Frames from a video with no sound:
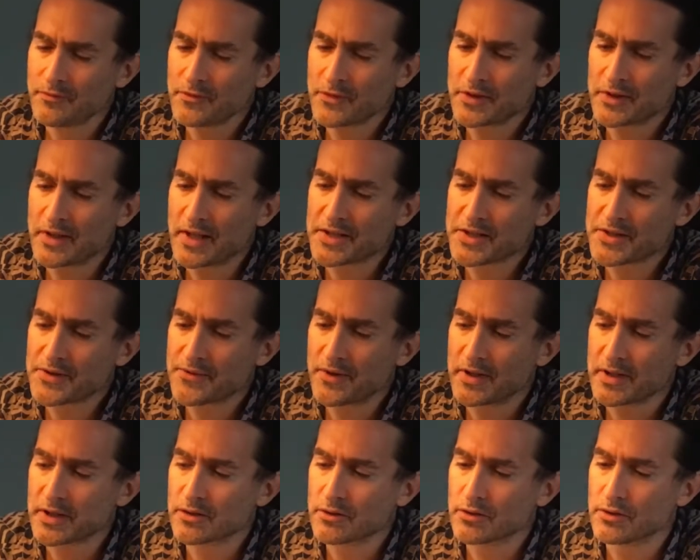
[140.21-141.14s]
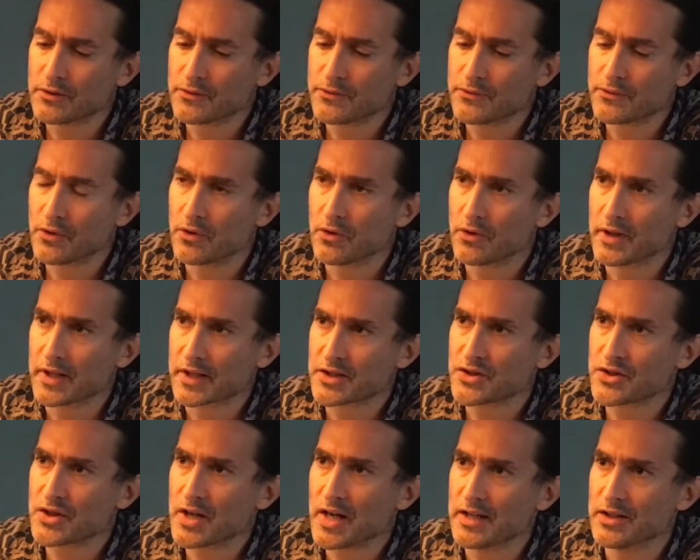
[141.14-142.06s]
And that's very good for
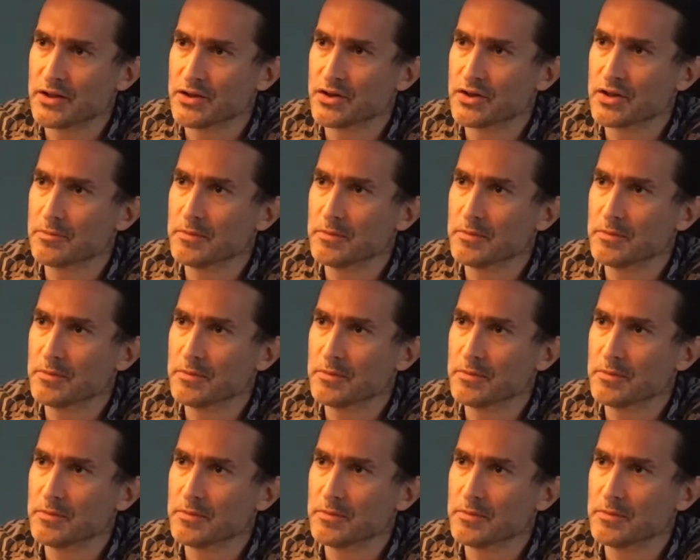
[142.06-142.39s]
exchange.